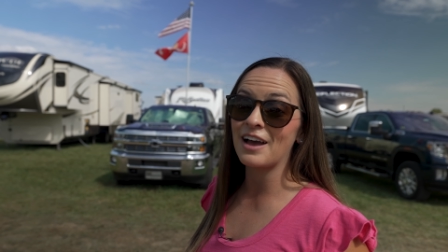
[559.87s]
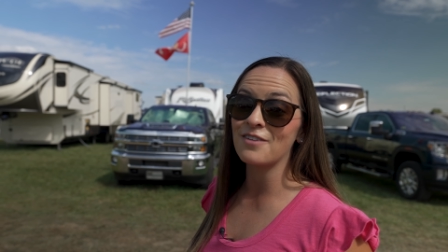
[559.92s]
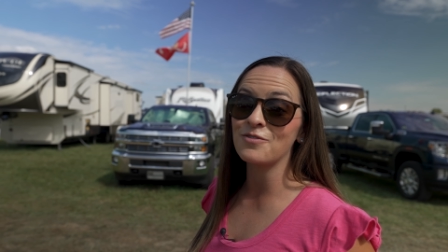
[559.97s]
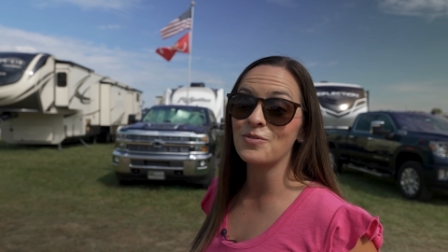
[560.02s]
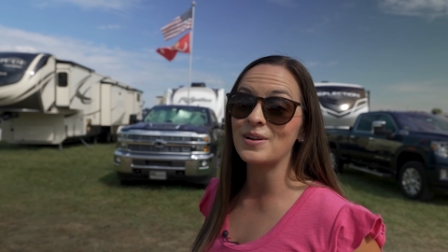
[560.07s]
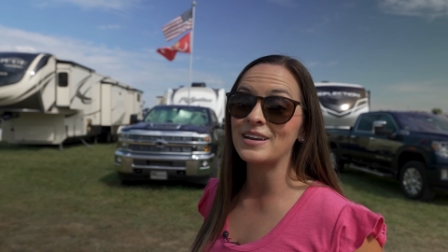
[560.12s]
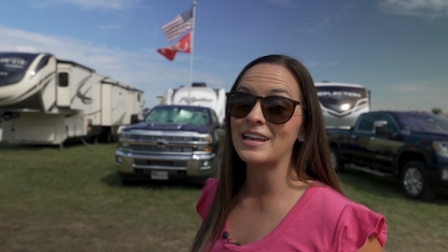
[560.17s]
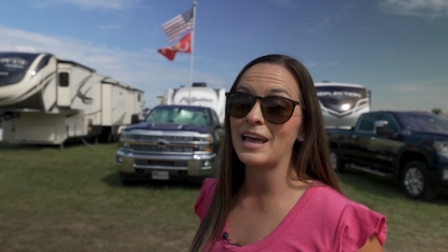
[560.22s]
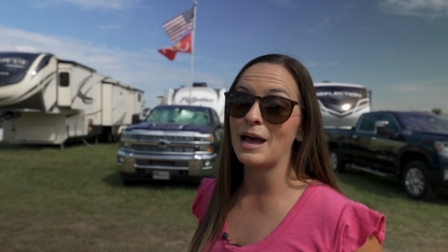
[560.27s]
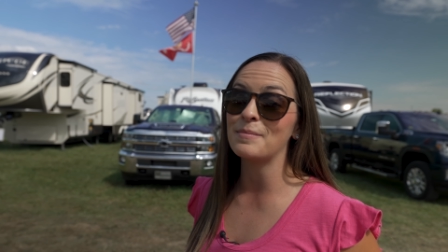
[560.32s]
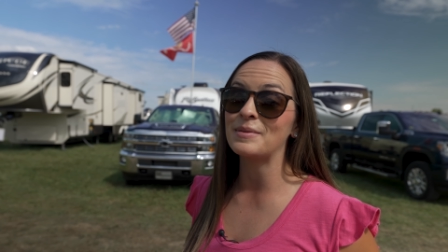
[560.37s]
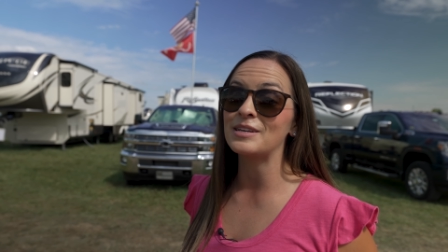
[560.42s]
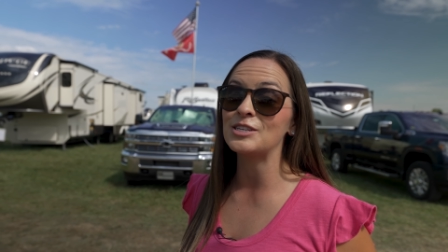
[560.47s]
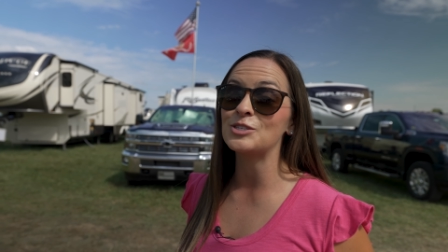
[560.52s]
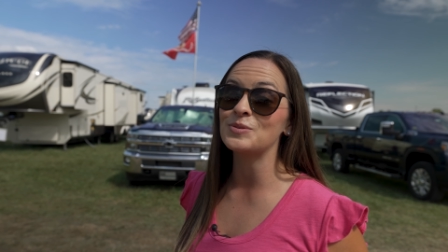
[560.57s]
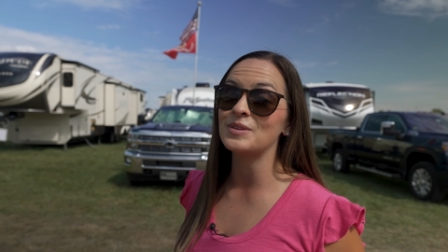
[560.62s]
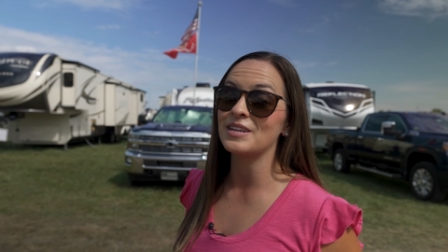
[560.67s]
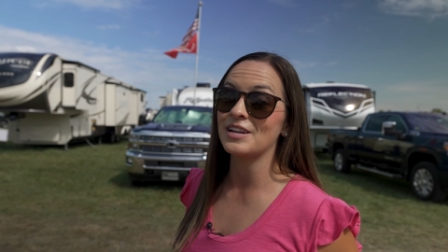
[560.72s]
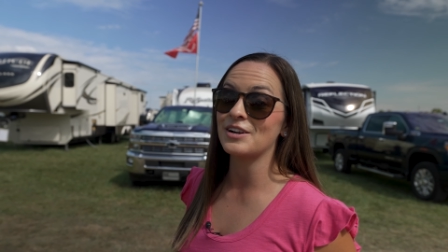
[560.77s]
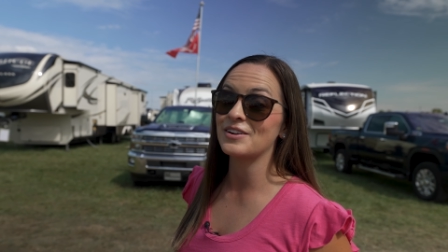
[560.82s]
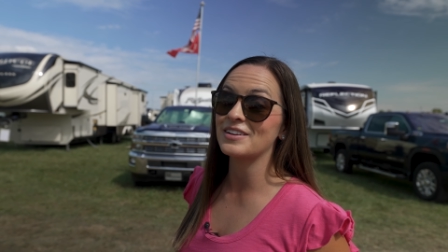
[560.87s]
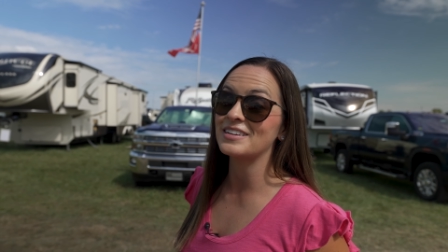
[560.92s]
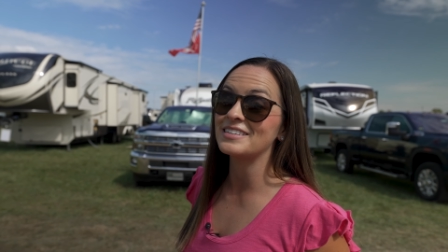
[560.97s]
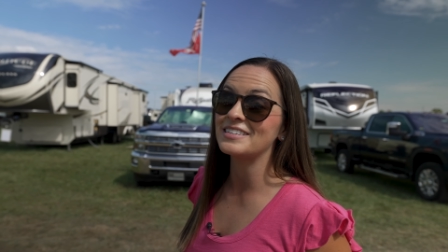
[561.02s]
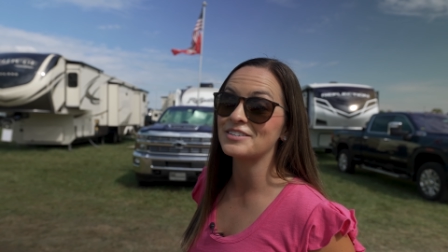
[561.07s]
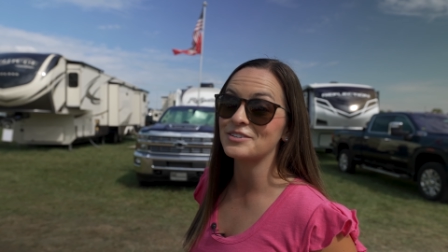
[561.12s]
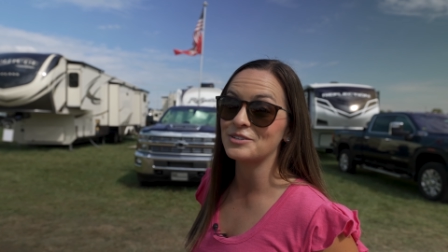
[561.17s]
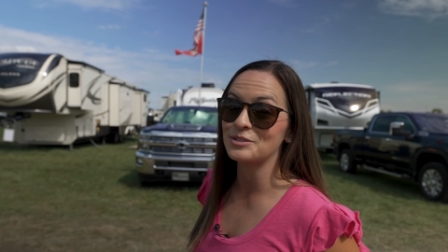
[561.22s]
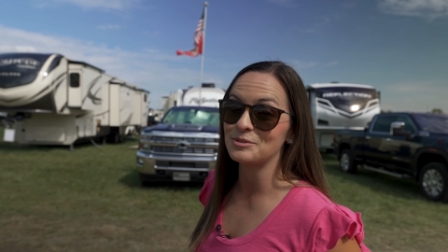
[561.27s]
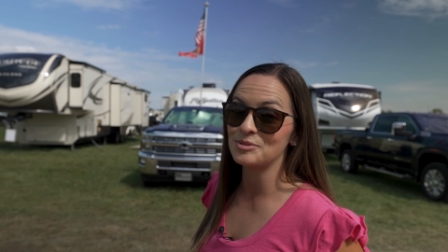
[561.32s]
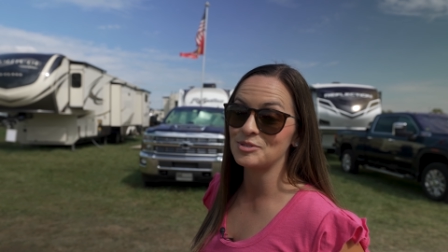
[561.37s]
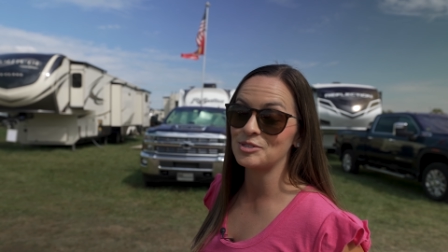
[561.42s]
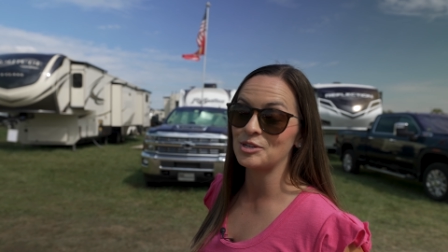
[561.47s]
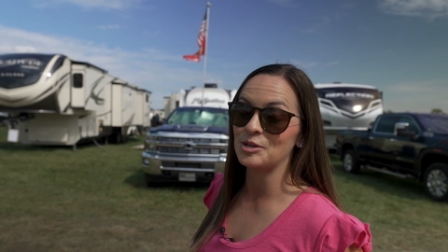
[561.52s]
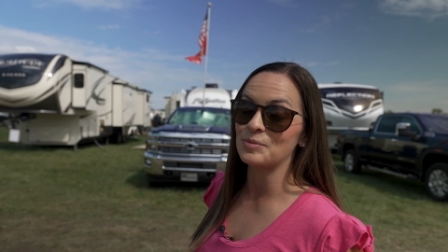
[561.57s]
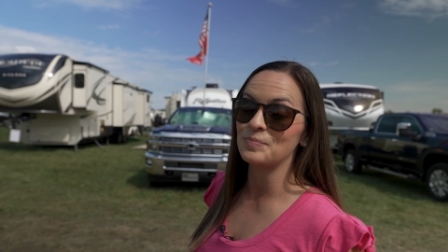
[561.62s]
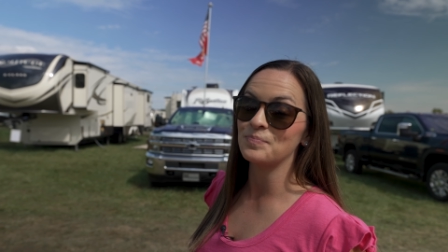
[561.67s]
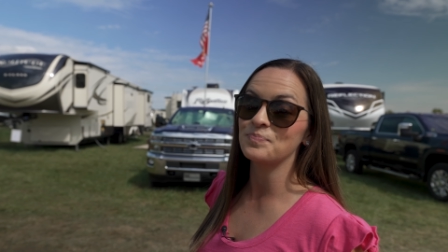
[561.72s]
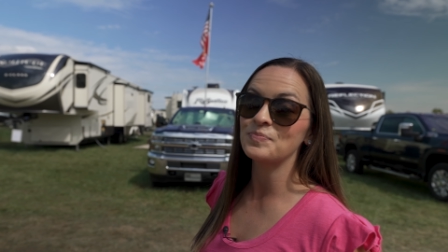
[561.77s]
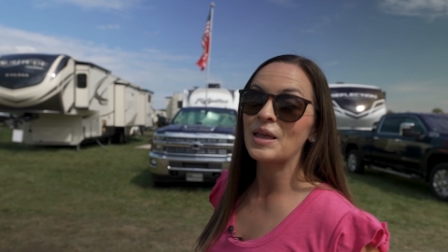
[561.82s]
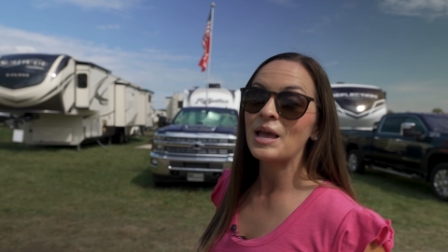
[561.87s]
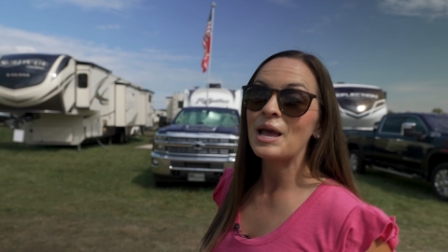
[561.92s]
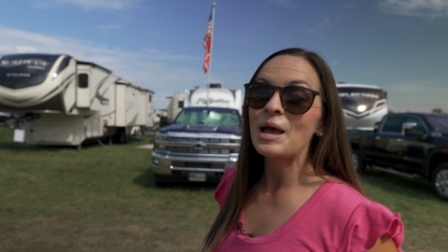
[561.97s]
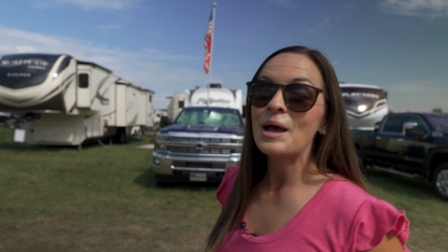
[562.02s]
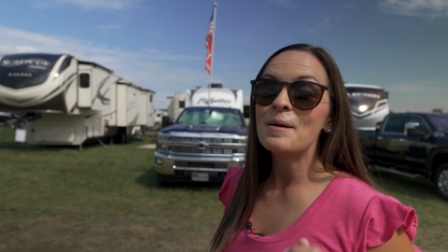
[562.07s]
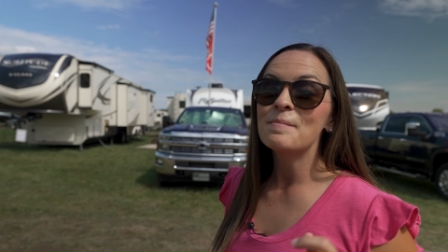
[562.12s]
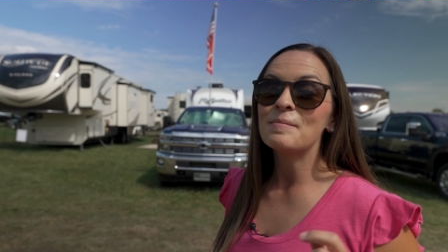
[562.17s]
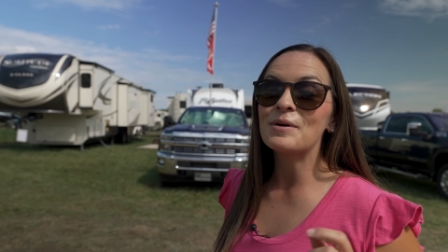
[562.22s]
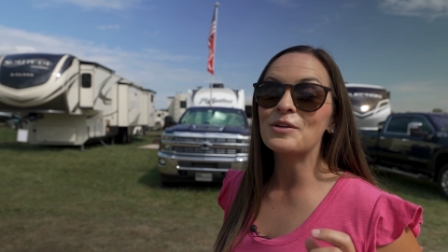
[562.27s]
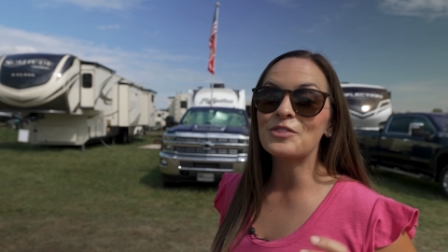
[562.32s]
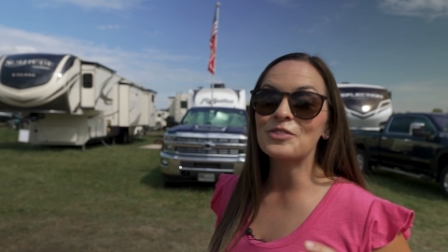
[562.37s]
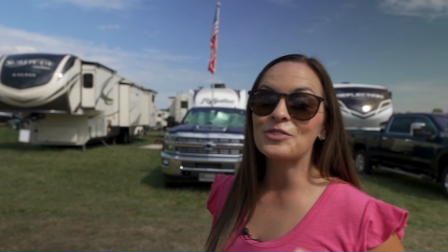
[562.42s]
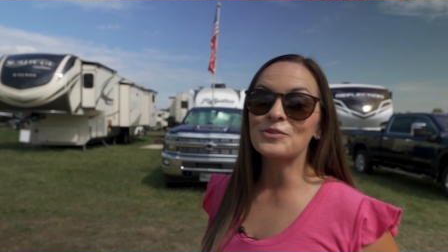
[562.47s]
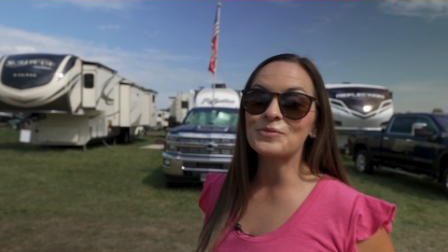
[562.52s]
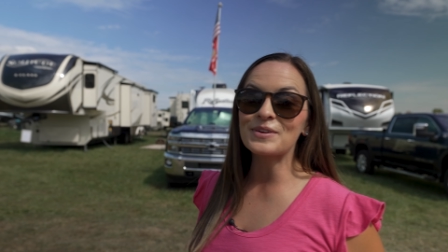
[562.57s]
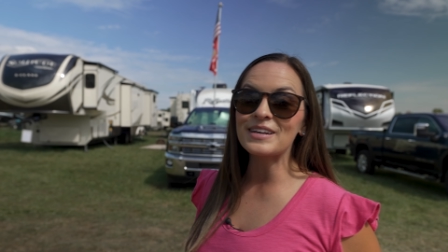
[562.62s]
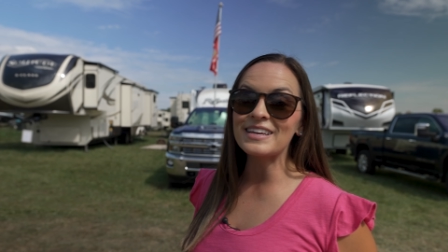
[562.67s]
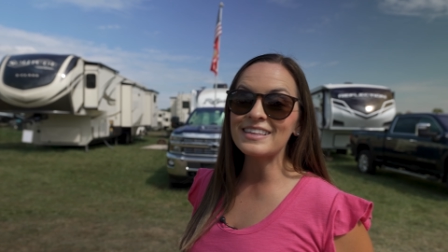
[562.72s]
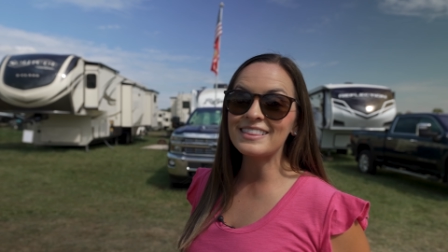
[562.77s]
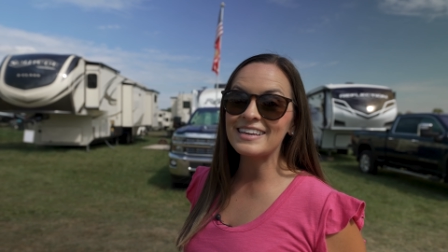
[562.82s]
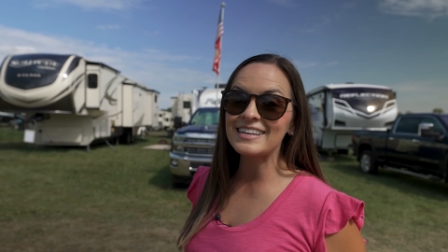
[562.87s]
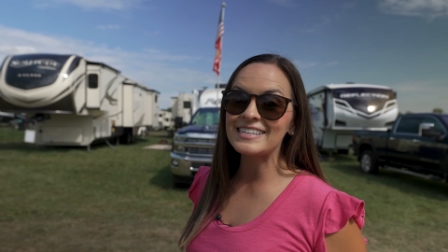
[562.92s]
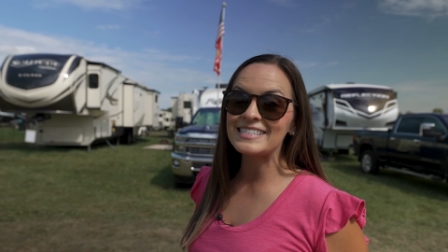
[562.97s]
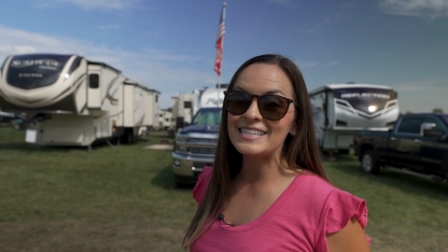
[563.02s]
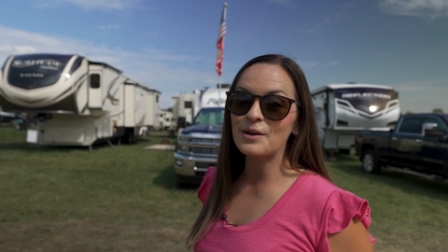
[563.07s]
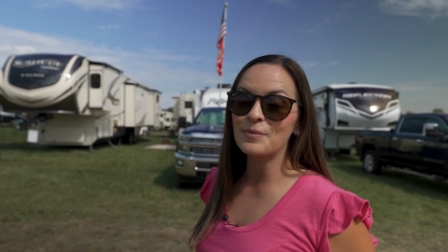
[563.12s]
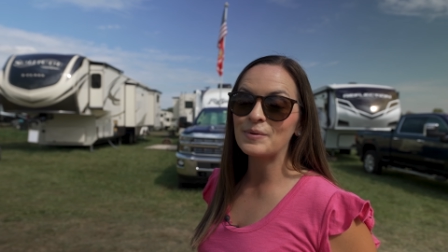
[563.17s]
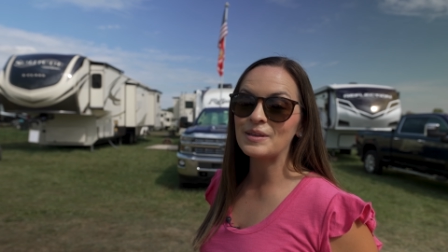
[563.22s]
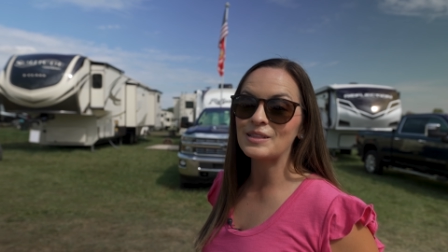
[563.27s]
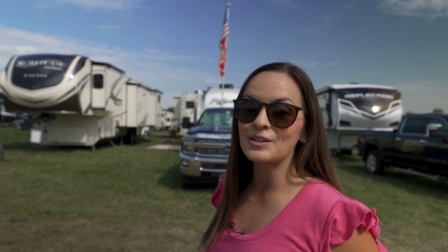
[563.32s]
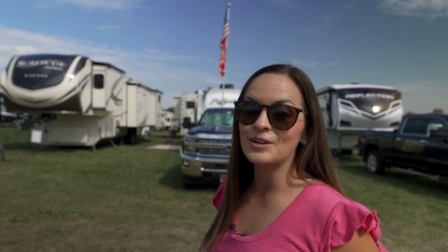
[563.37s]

have one coming to an area near you soon. But 3 things that we